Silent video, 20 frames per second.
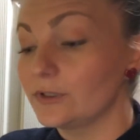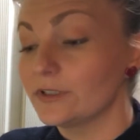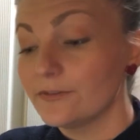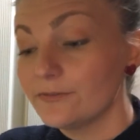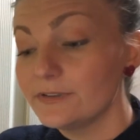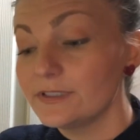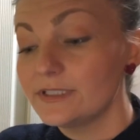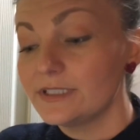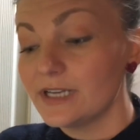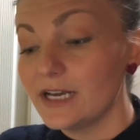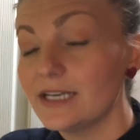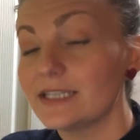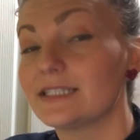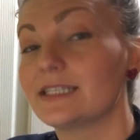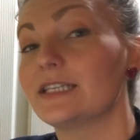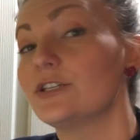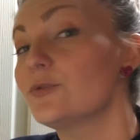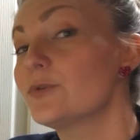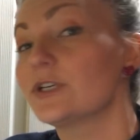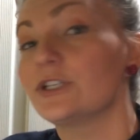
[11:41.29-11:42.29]
And if it does,
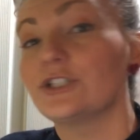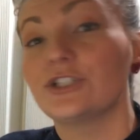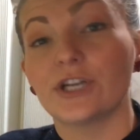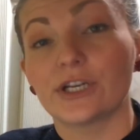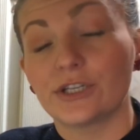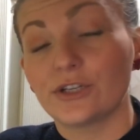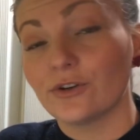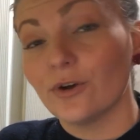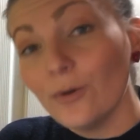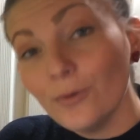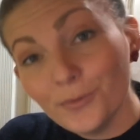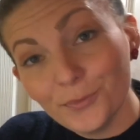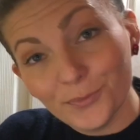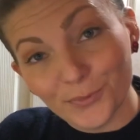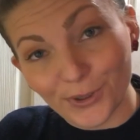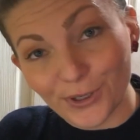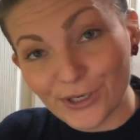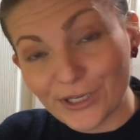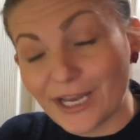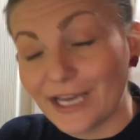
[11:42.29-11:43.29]
then you can check your own
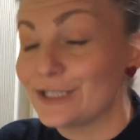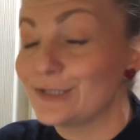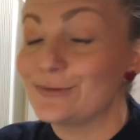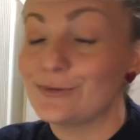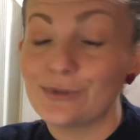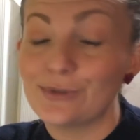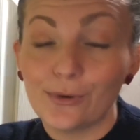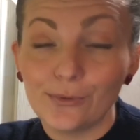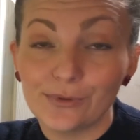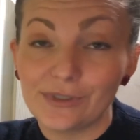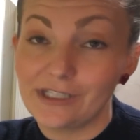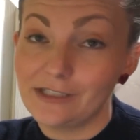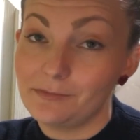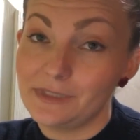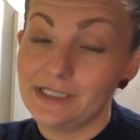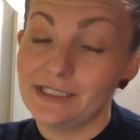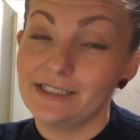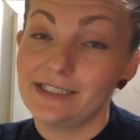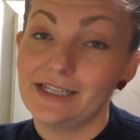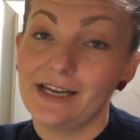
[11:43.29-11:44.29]
work and you don't need
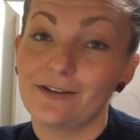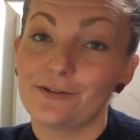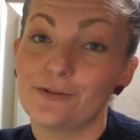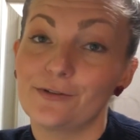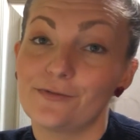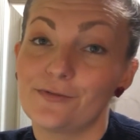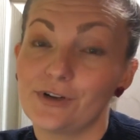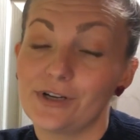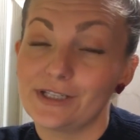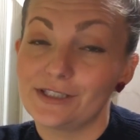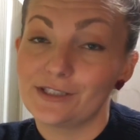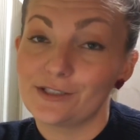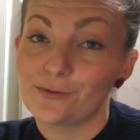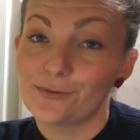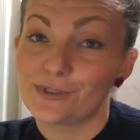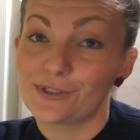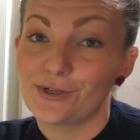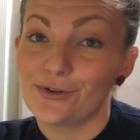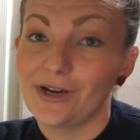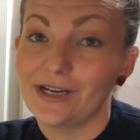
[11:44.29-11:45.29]
me to tell you if your answer
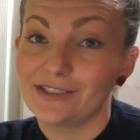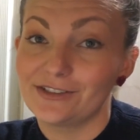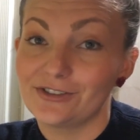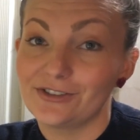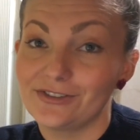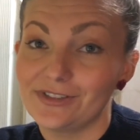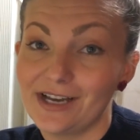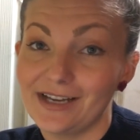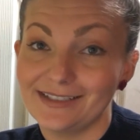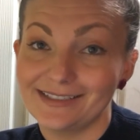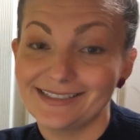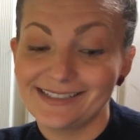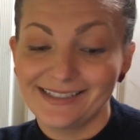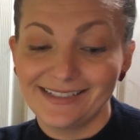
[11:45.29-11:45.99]
was correct or not.